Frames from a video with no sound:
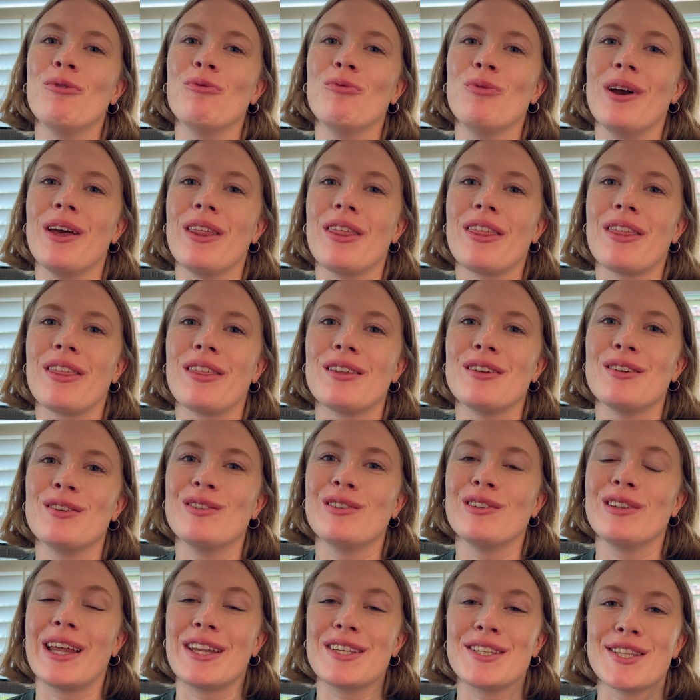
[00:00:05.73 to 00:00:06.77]
with
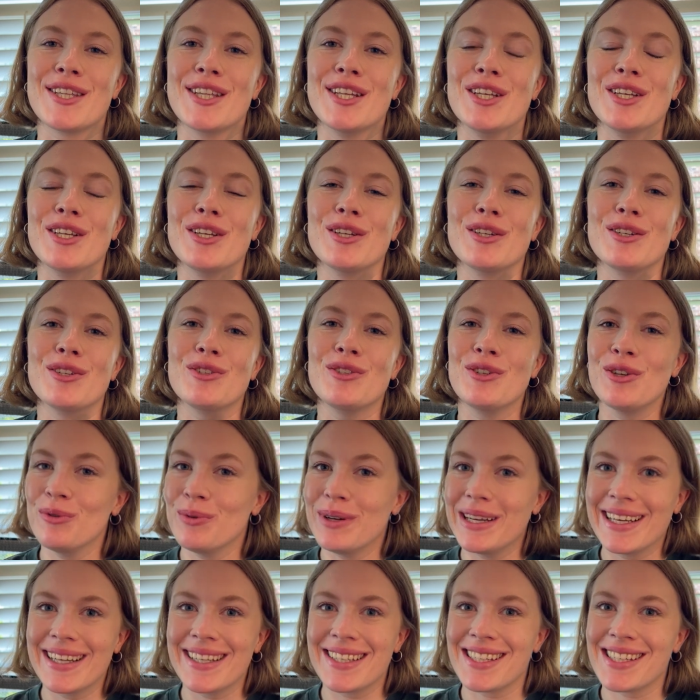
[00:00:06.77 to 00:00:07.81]
less than 2
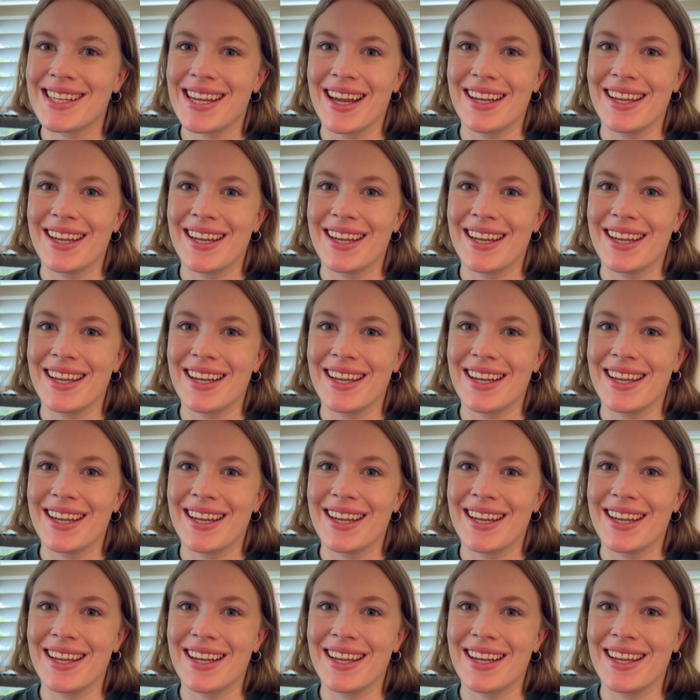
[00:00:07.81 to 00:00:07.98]
weeks